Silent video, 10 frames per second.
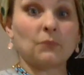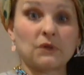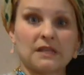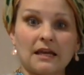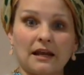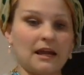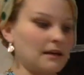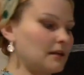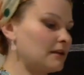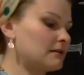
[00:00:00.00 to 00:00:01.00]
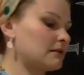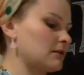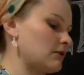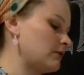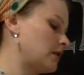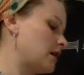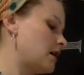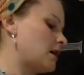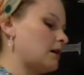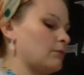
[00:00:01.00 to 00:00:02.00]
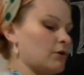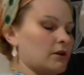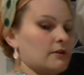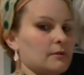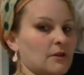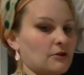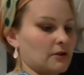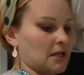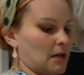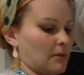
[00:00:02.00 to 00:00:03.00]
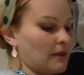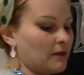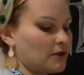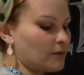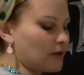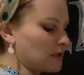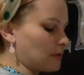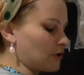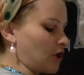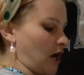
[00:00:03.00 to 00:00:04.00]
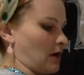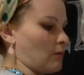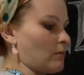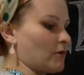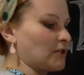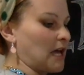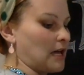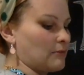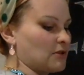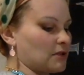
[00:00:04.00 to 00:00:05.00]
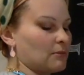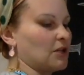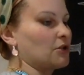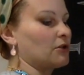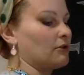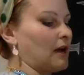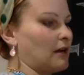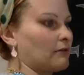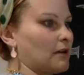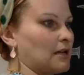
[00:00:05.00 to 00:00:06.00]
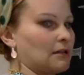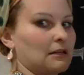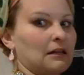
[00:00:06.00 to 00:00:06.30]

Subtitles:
was kind of handy, so we're going to use a measuring tape. And then you just want to double check one more time just to make sure you got it right.